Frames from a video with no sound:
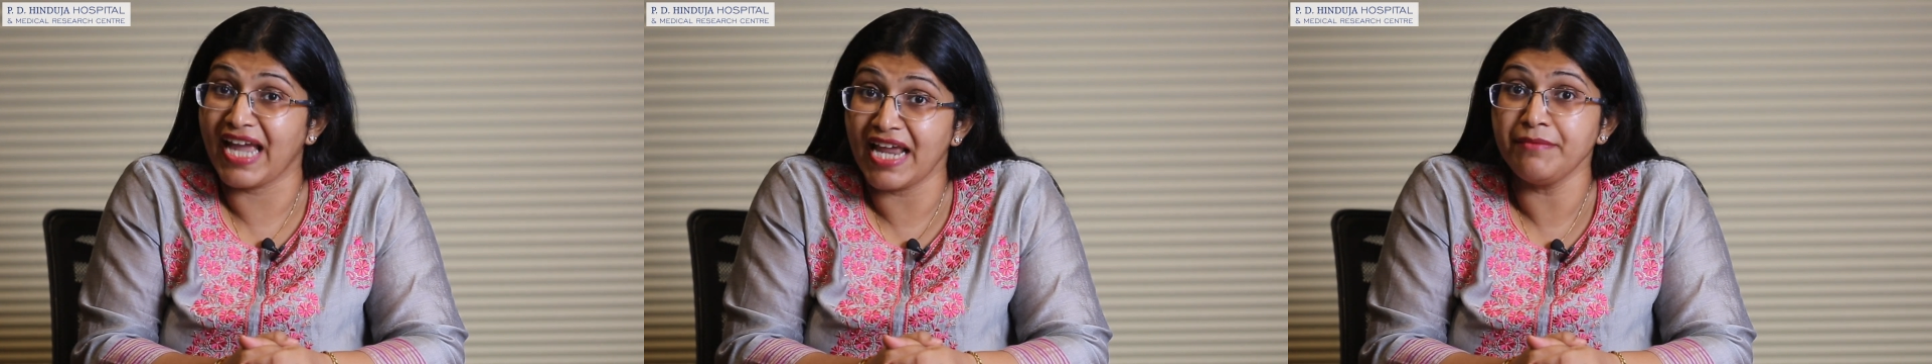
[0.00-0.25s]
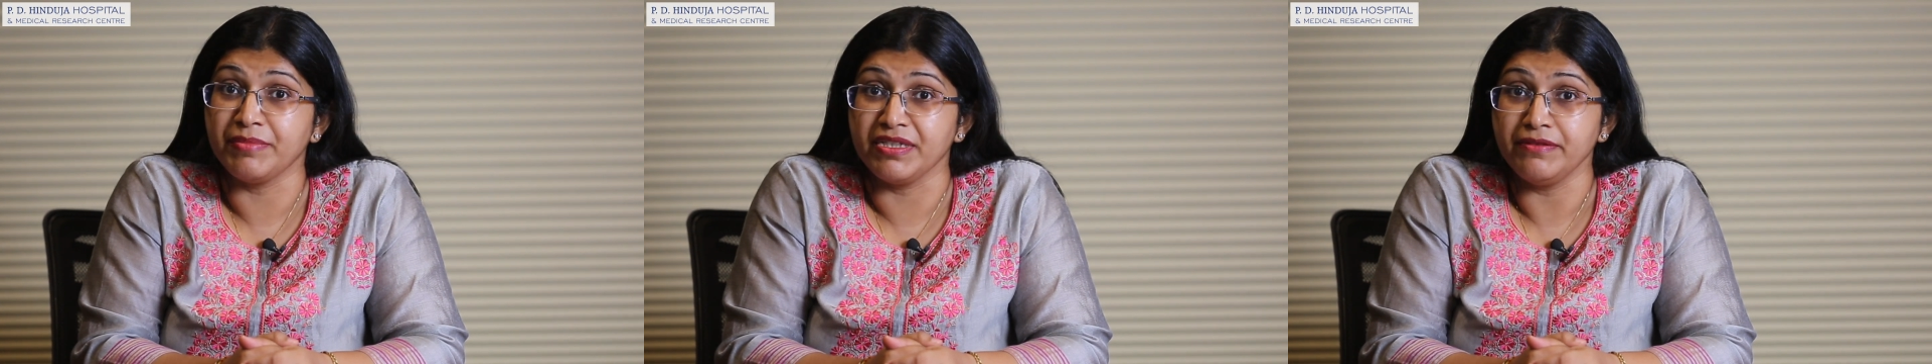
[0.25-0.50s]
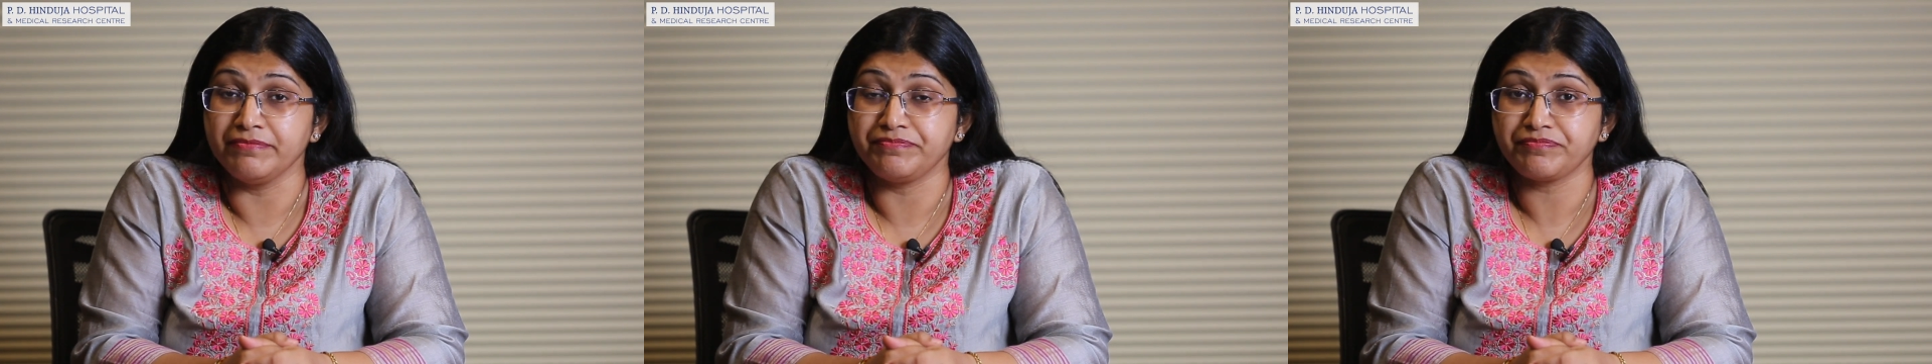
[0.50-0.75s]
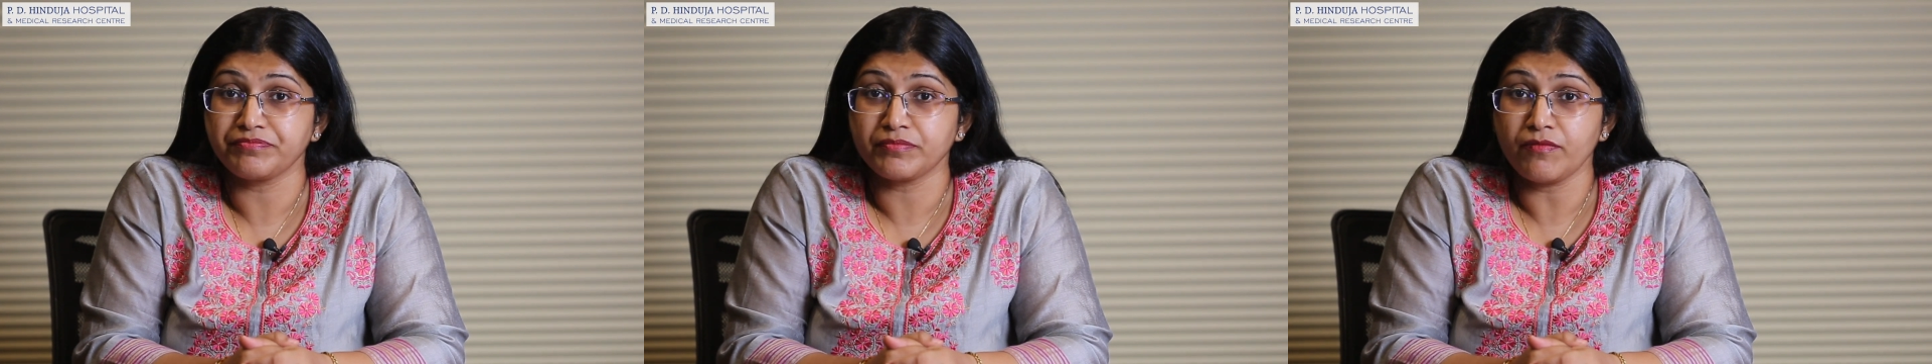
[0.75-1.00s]
can be
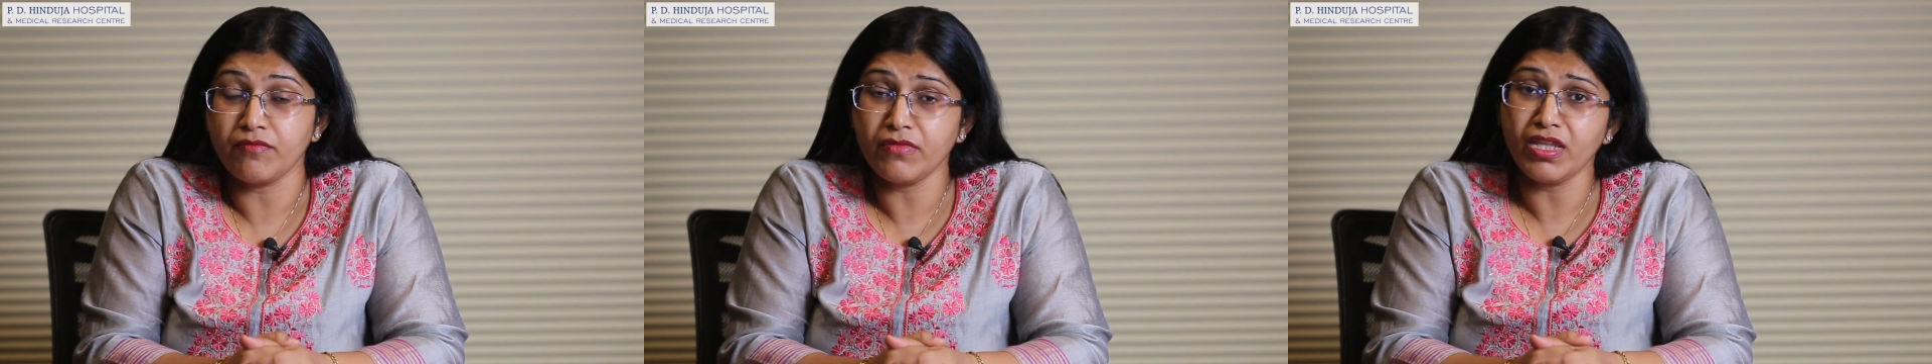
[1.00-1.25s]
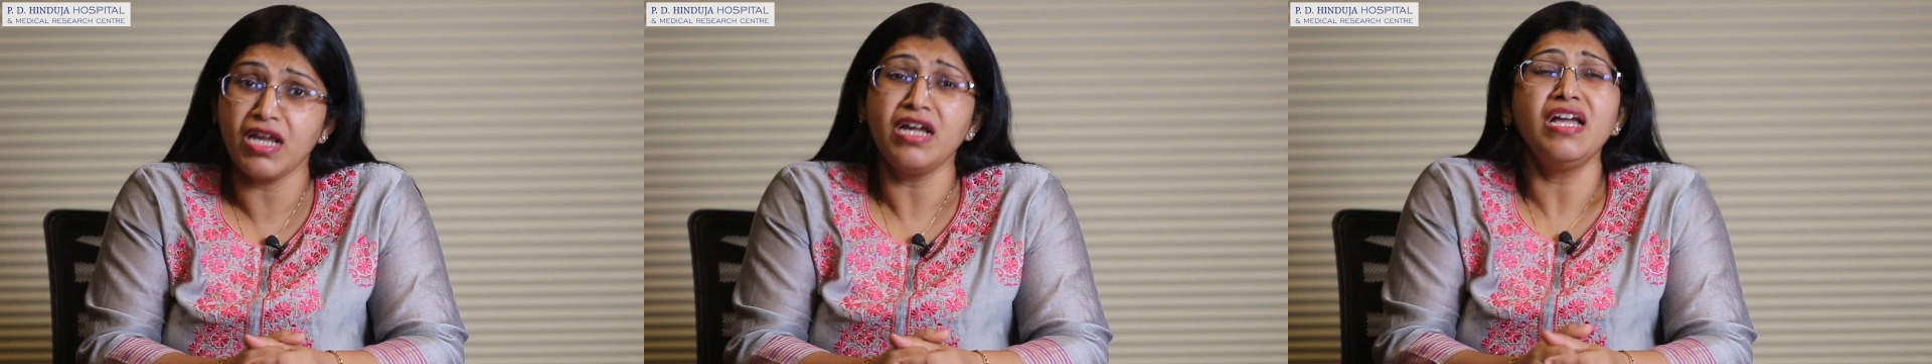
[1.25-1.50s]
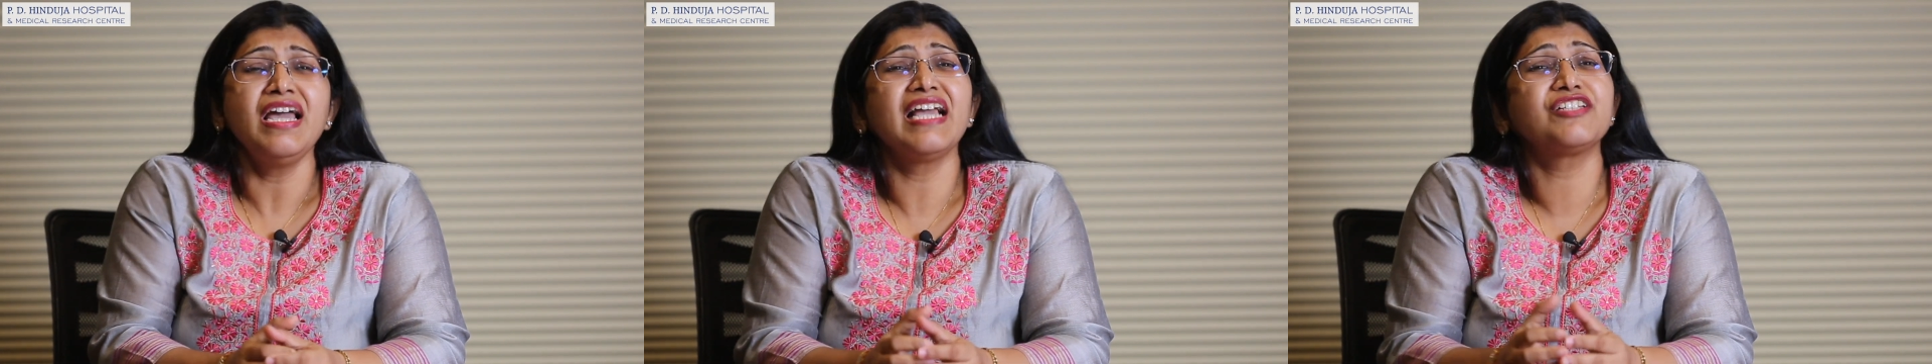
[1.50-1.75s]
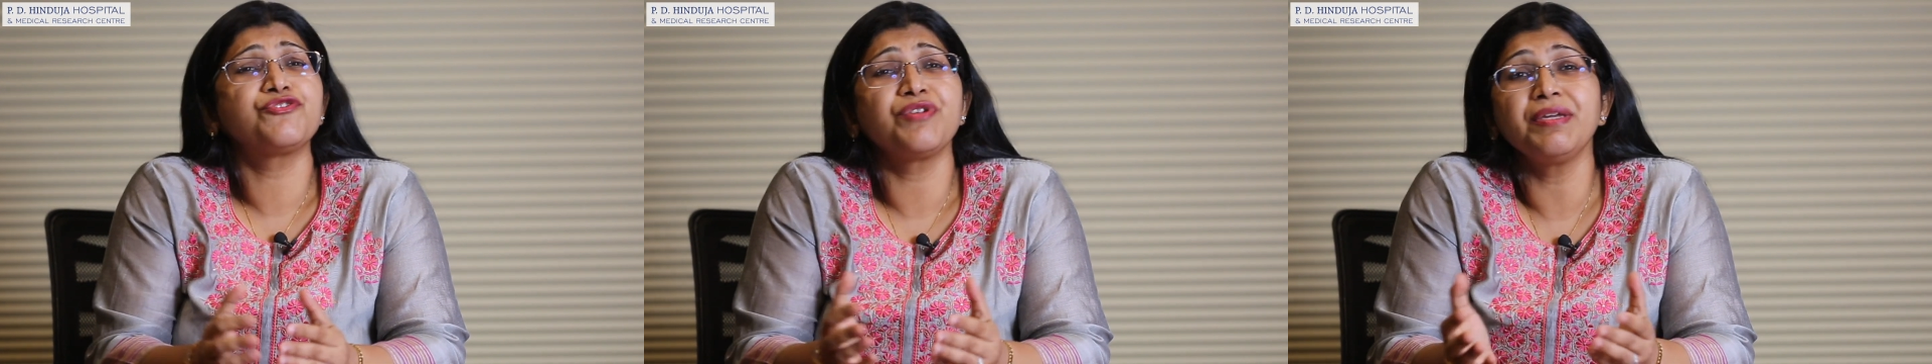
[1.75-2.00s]

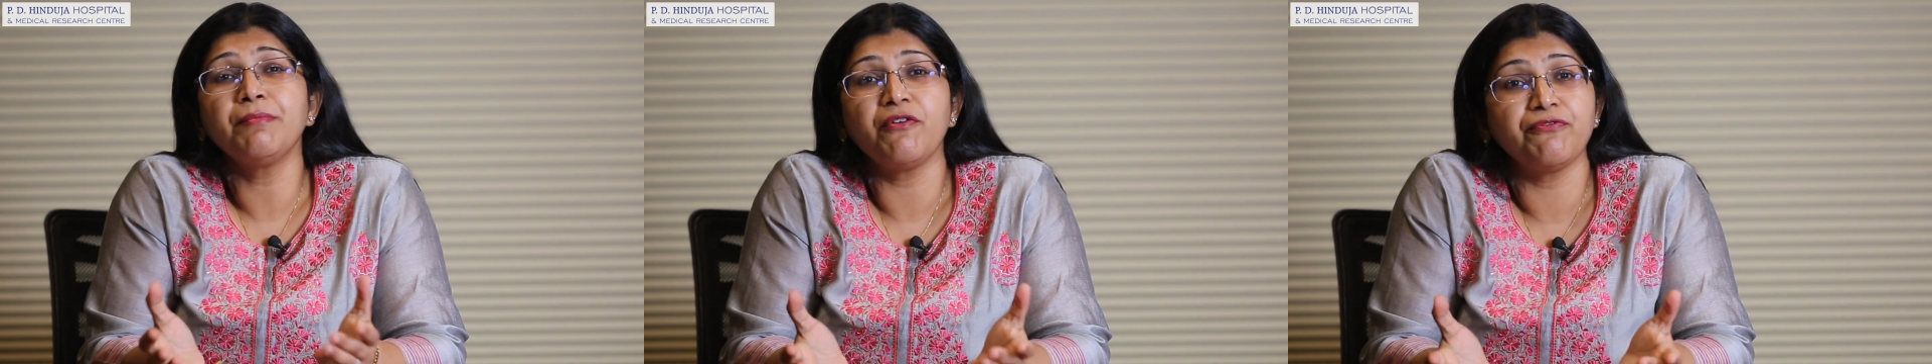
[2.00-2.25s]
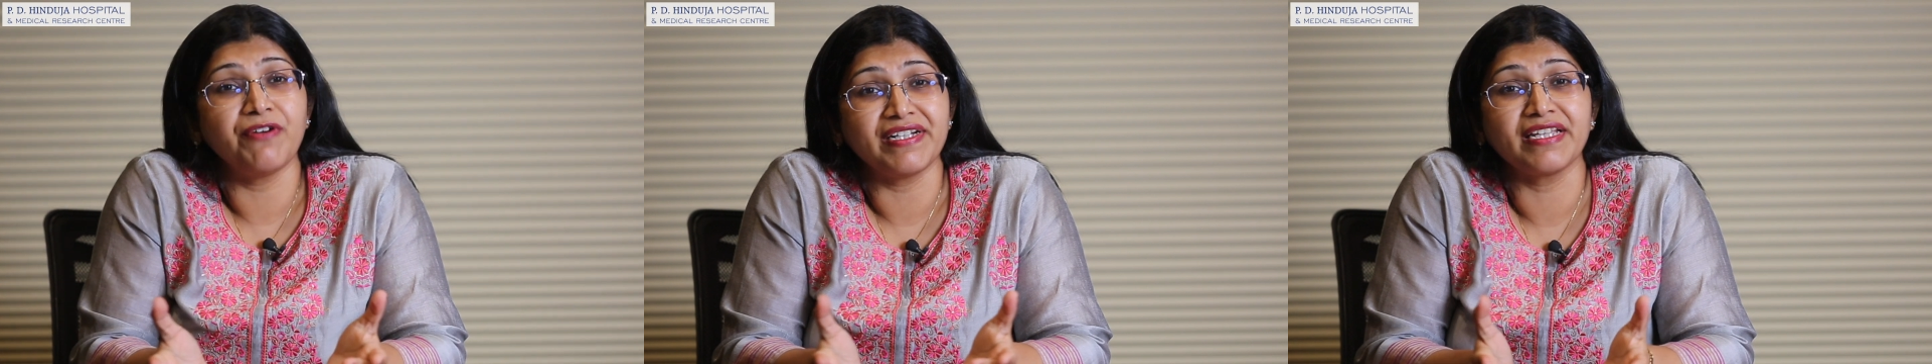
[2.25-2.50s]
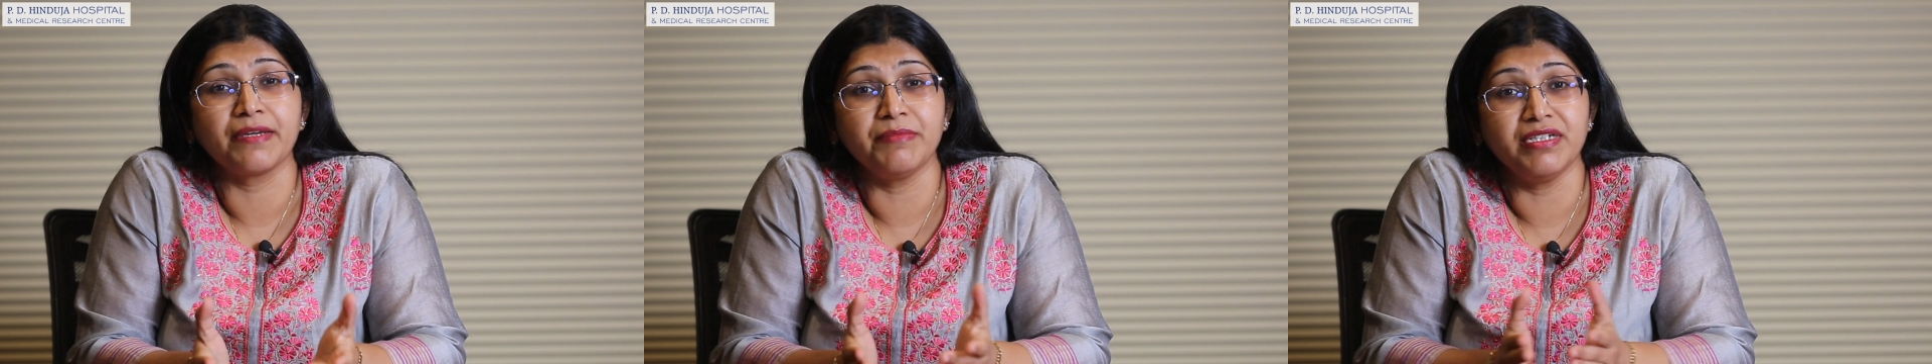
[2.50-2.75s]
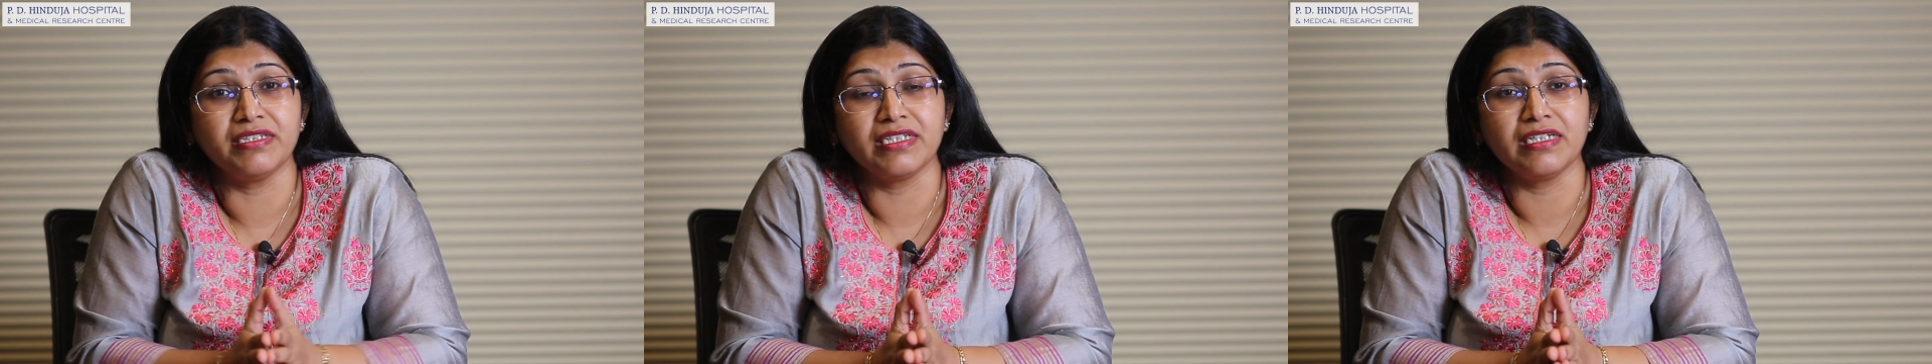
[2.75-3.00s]
extreme of
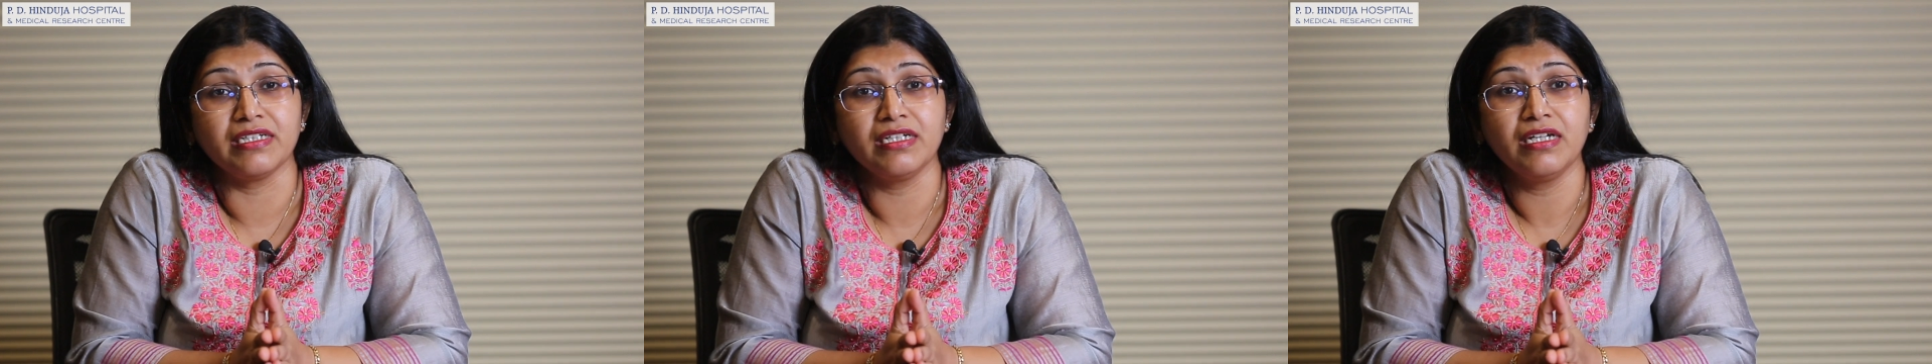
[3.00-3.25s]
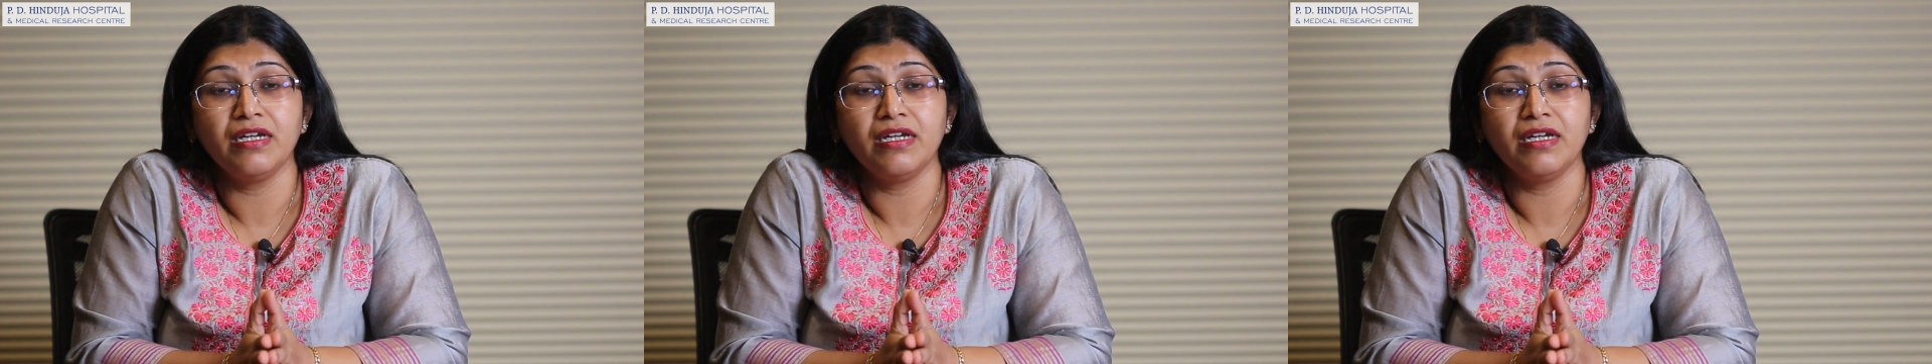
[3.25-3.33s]
fatigability.